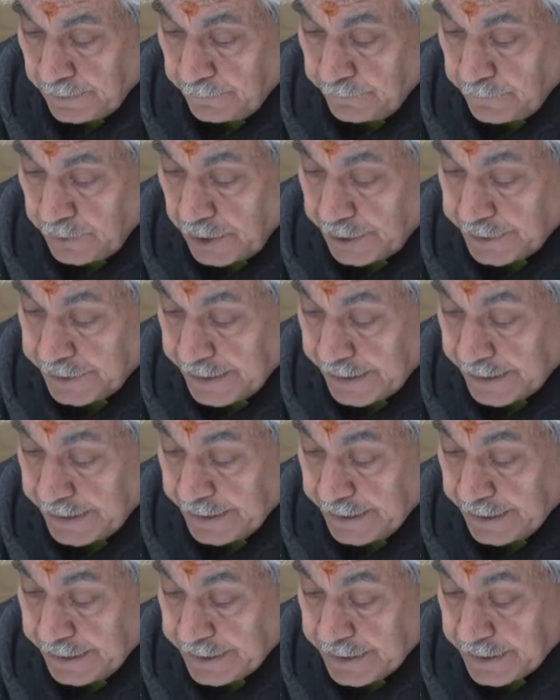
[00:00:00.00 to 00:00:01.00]
We are
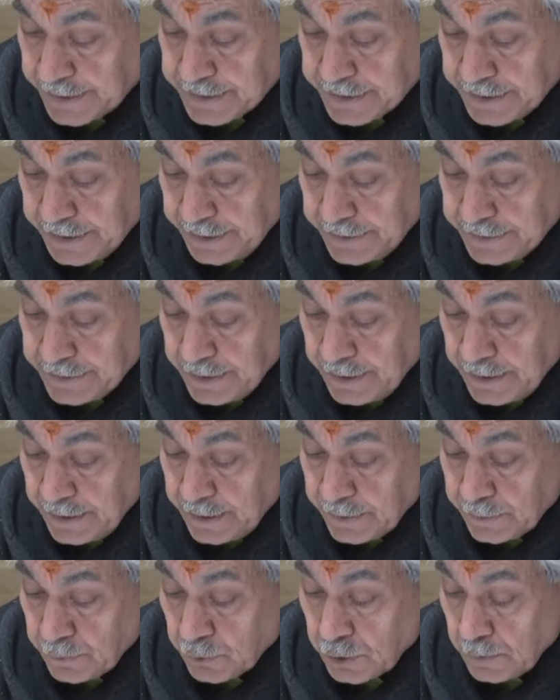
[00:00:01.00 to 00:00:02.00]
taking industries
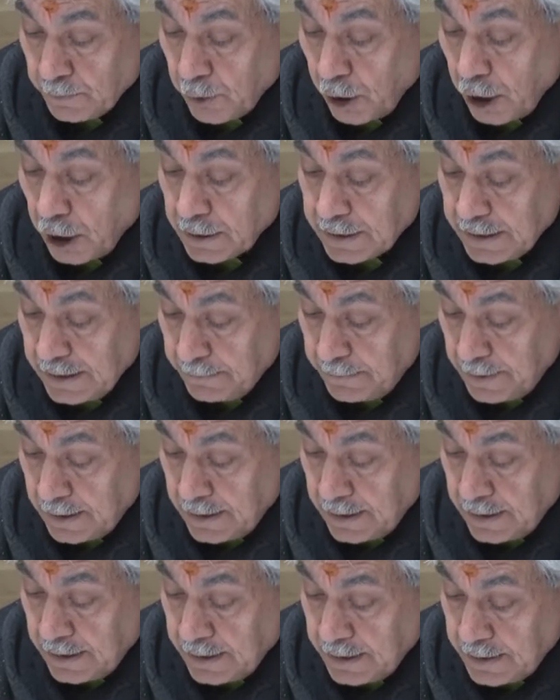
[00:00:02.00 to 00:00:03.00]
to the block
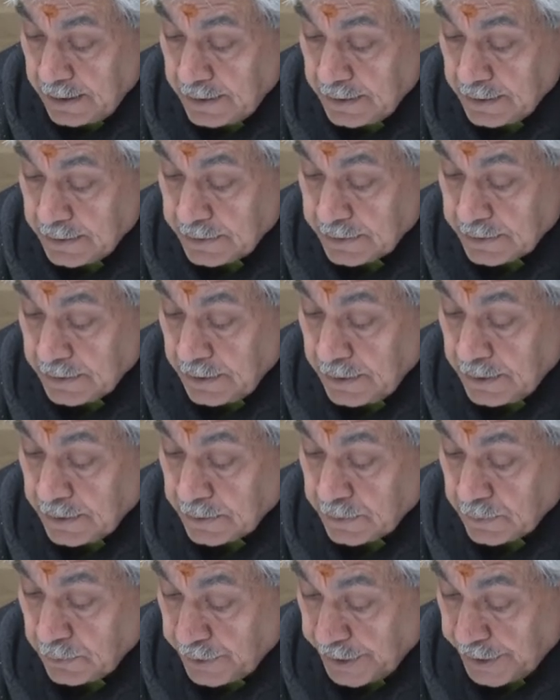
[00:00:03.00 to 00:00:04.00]
level
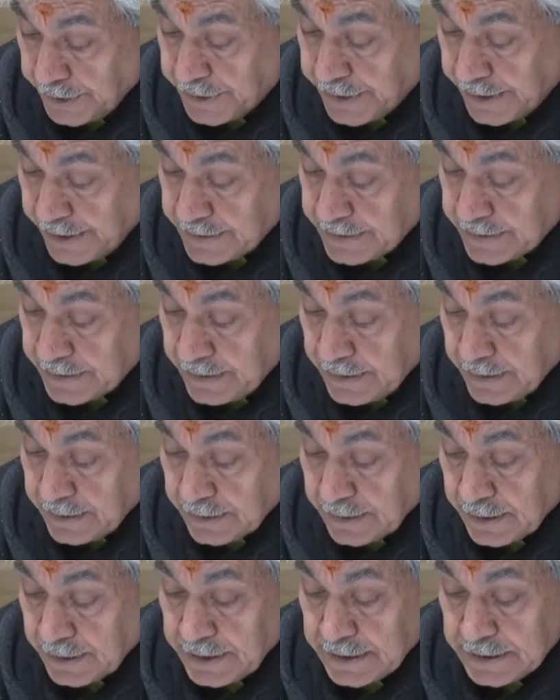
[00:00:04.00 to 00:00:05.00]
to redress
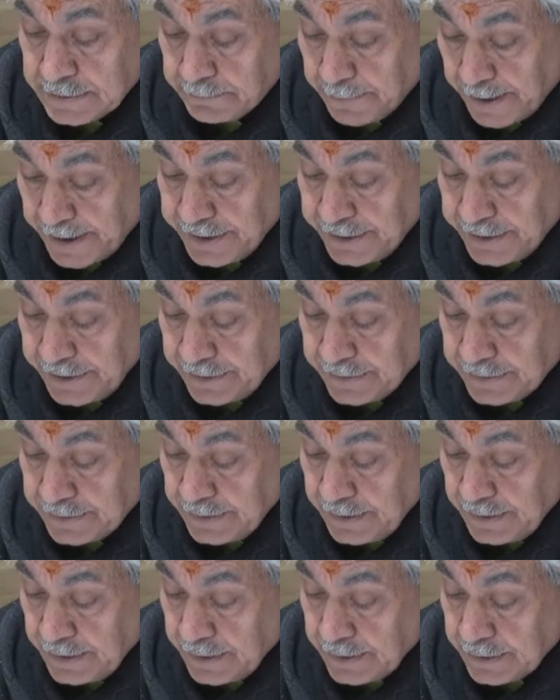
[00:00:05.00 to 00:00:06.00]
the disparities.
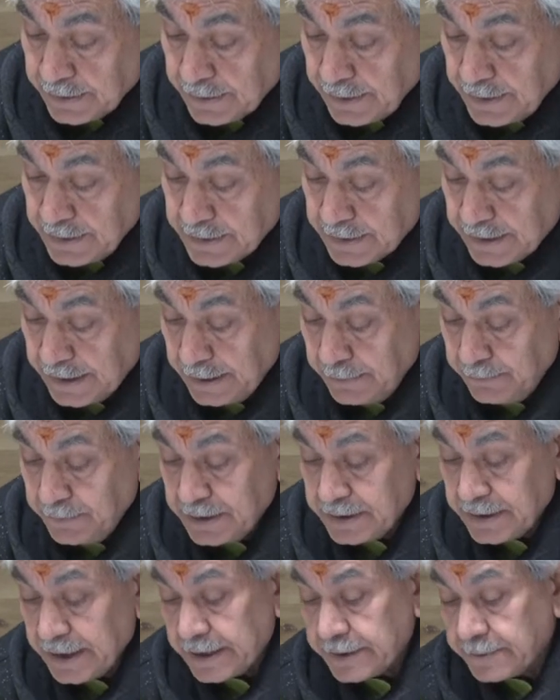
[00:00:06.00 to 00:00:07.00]
The scheme
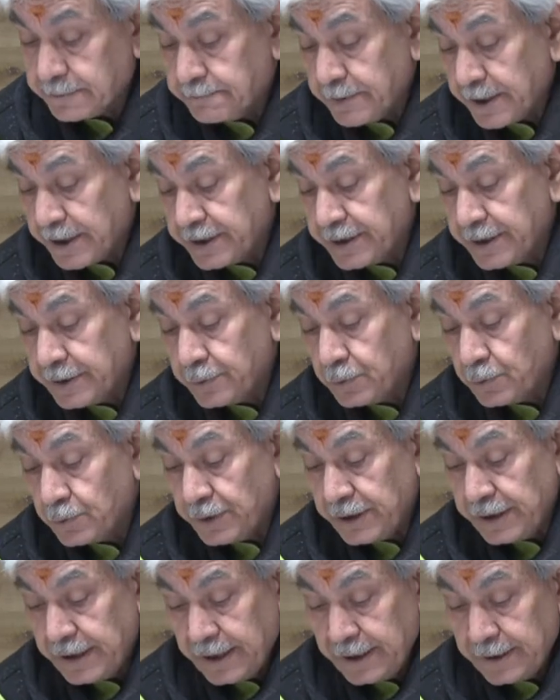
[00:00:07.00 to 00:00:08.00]
is expected to
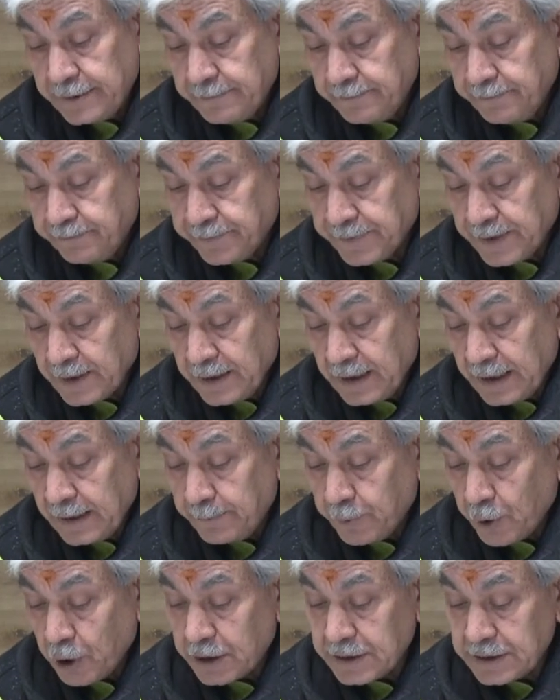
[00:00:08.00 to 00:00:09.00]
create
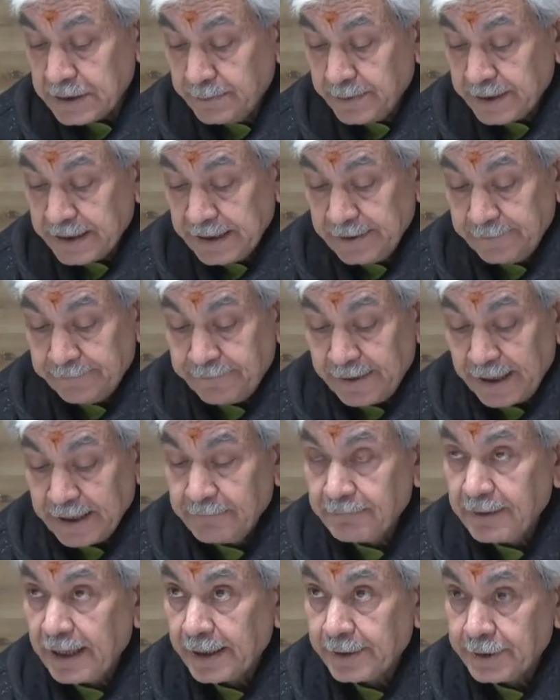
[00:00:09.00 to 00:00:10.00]
approximately
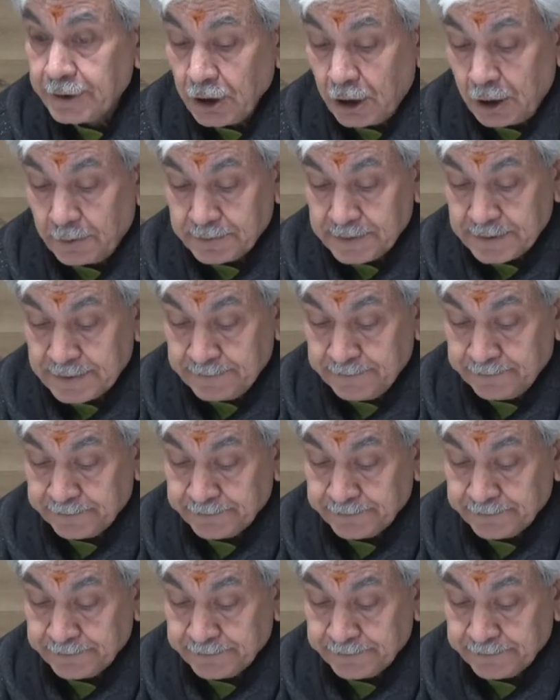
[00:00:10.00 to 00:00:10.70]
5 lakh jobs.